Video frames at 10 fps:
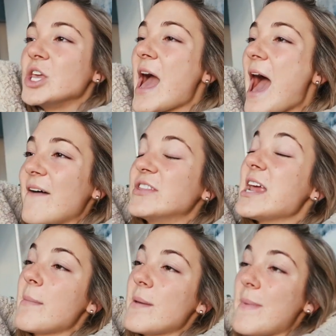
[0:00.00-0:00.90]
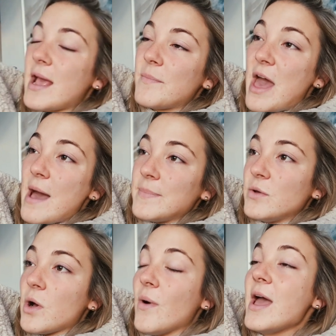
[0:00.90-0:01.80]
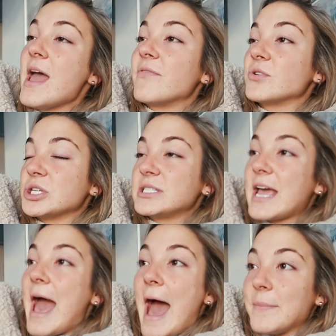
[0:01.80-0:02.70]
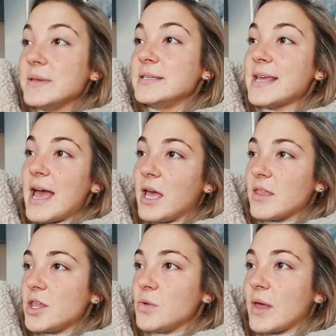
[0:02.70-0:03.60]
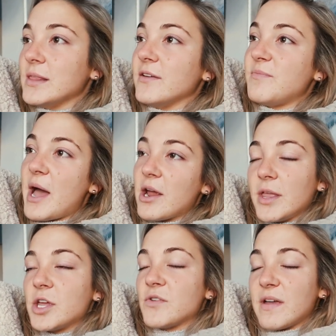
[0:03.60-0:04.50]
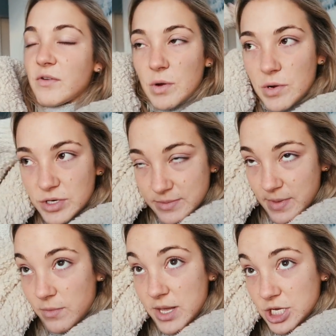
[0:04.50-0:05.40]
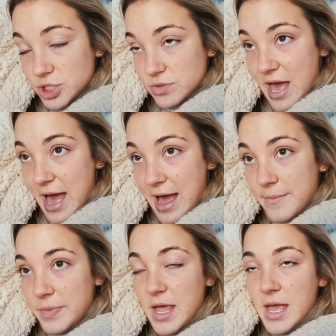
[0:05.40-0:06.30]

Half the time I make up the happy quote. If there's just like a happy saying that you like live by or like your favorite quote or something, we can do that.